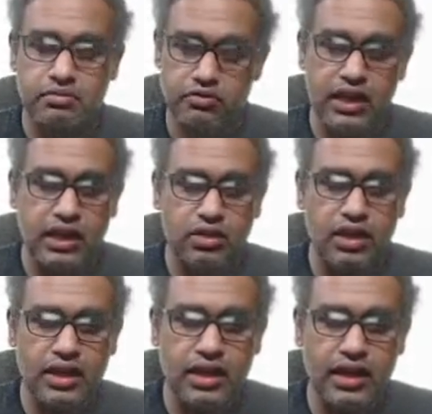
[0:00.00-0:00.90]
Very
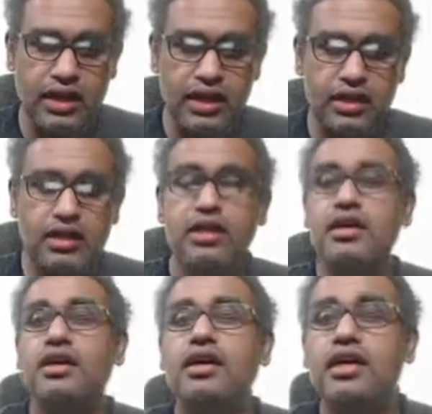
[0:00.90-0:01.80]
good and
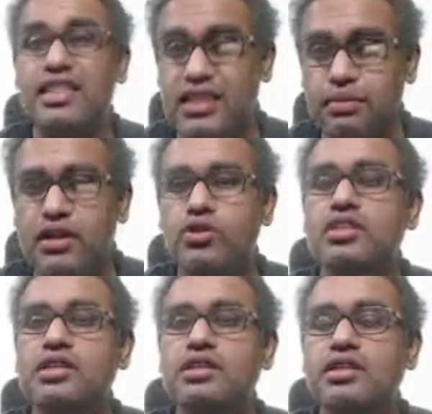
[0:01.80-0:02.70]
legitimate
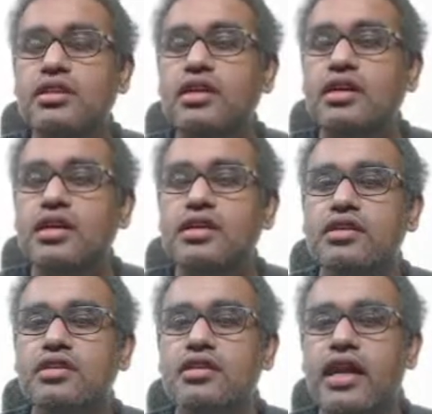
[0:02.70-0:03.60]
question.
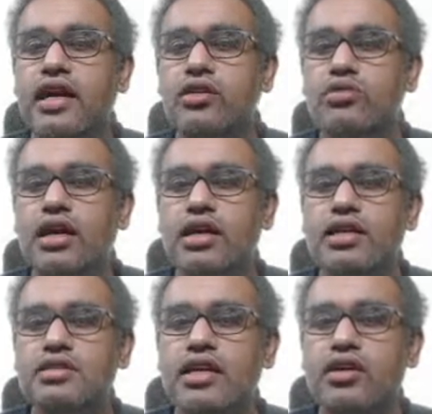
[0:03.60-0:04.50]
Try to
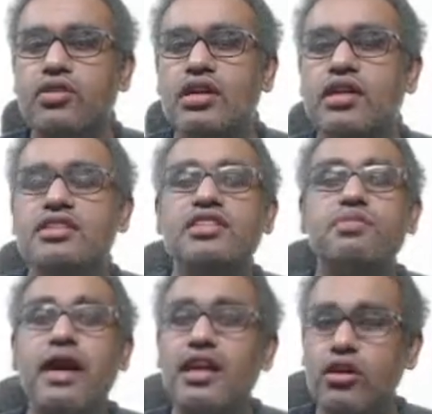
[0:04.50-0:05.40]
understand over. This is the
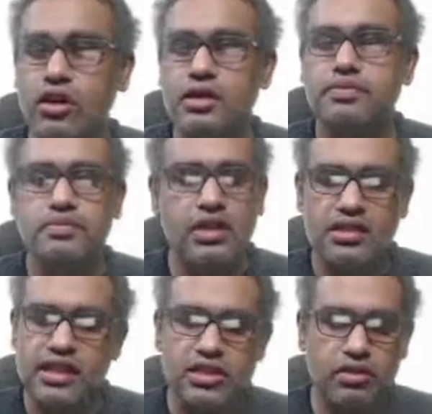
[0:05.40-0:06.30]
spinal cord,
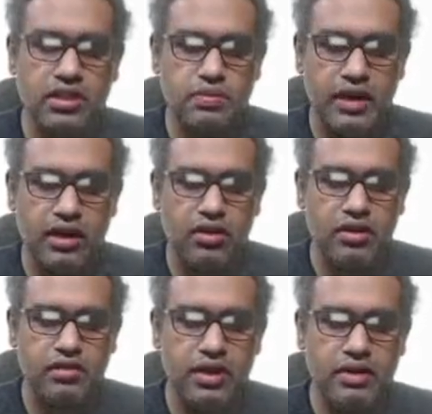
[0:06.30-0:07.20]
section of the spinal
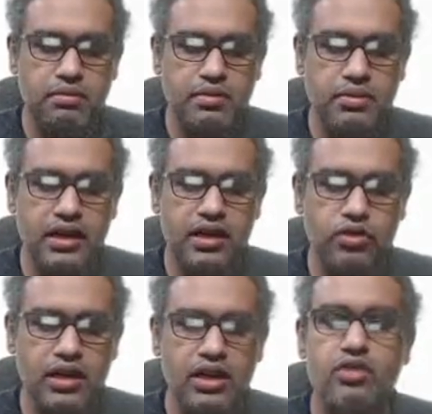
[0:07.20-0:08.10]
cord. We had made it
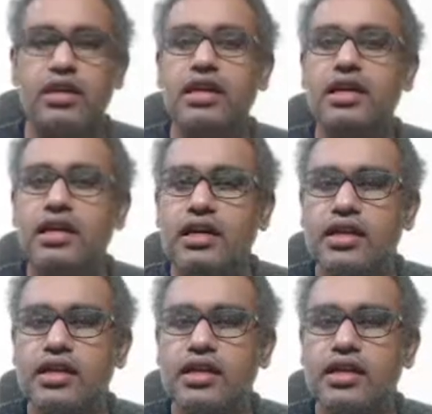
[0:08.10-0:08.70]
quickly over here.